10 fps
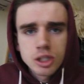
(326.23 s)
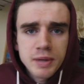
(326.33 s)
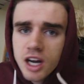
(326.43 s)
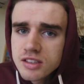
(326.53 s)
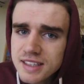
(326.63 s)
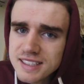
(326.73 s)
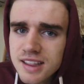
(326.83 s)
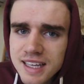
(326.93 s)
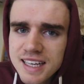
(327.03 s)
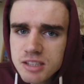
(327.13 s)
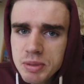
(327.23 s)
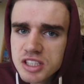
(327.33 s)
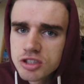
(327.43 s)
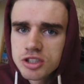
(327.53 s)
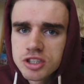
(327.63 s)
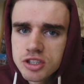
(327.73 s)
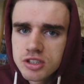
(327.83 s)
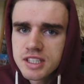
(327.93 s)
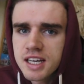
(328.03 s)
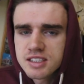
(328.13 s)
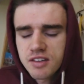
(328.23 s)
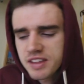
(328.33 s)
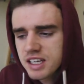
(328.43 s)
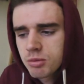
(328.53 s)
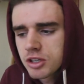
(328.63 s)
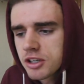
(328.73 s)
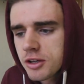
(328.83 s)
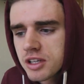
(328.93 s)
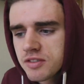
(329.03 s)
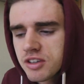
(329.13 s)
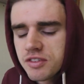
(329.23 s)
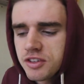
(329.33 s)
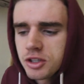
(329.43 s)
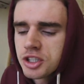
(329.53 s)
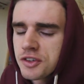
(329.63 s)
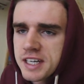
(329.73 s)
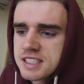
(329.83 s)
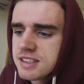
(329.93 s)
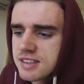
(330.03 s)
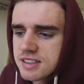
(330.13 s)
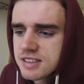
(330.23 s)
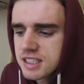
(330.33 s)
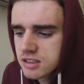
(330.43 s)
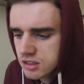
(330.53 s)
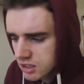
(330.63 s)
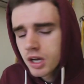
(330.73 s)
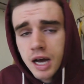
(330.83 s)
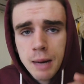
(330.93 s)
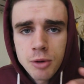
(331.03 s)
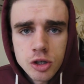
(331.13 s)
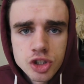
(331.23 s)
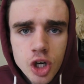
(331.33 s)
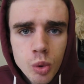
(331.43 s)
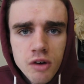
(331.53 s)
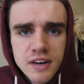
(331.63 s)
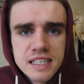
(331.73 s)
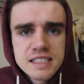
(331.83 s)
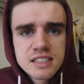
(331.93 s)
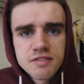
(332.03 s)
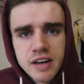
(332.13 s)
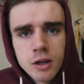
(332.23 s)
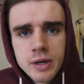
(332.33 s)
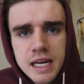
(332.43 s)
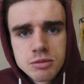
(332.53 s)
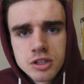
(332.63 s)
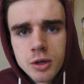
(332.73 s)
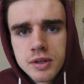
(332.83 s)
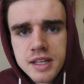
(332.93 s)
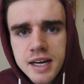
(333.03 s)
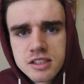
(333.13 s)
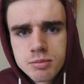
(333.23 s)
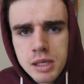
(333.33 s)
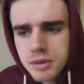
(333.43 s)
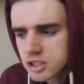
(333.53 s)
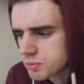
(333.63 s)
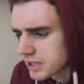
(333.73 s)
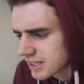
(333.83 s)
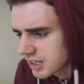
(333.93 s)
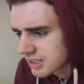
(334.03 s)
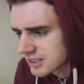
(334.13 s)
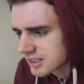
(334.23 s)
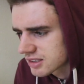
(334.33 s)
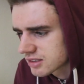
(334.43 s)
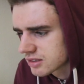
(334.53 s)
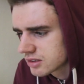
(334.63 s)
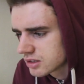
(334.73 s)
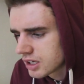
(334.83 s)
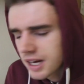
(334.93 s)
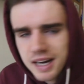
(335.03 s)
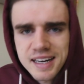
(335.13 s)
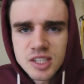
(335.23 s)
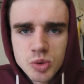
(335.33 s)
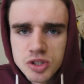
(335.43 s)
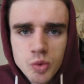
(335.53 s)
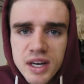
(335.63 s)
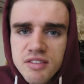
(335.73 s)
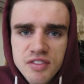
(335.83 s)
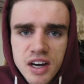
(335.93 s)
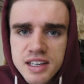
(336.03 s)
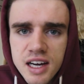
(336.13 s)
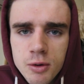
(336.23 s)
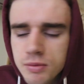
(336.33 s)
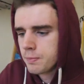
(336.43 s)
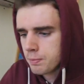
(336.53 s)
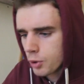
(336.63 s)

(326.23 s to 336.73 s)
So because this league has been such a success, I think I'm going to do this for the future races this season. I'm not sure what races Velo Games are doing next, maybe the Spring Classics. I guess we'll just wait and find out.